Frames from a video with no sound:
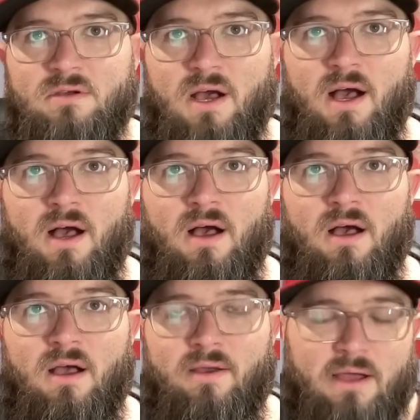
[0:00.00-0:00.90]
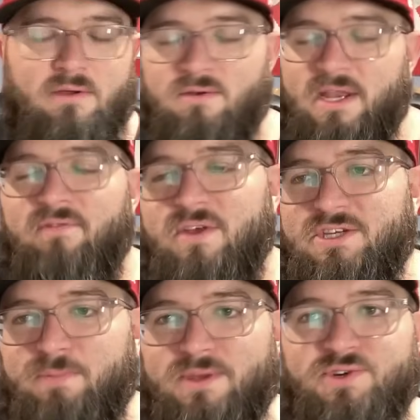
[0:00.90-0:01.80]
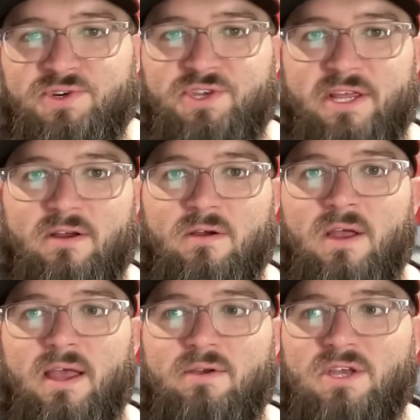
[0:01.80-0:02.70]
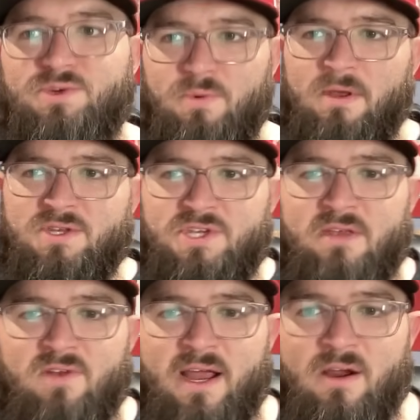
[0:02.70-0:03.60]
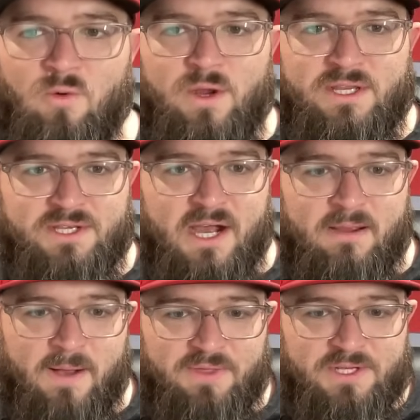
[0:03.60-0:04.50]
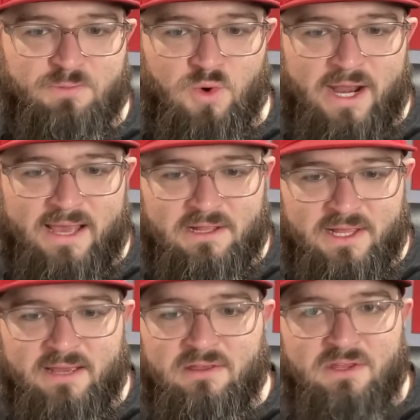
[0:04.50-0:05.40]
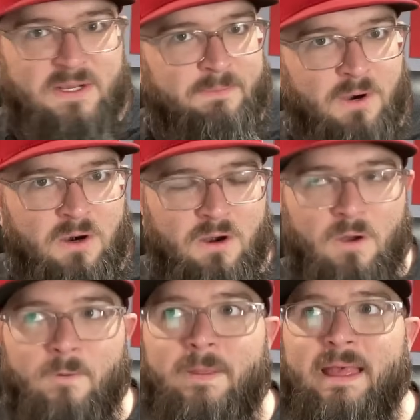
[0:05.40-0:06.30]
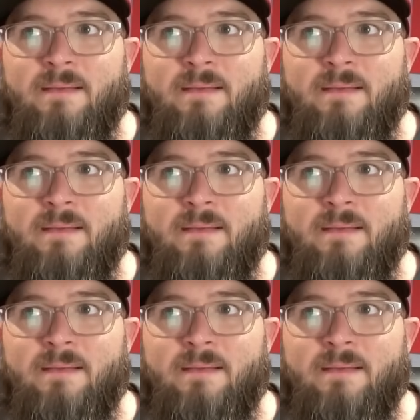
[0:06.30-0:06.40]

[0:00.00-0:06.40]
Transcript: definitely Spencer Steer, because Steve and I are going to talk about this more at length tomorrow.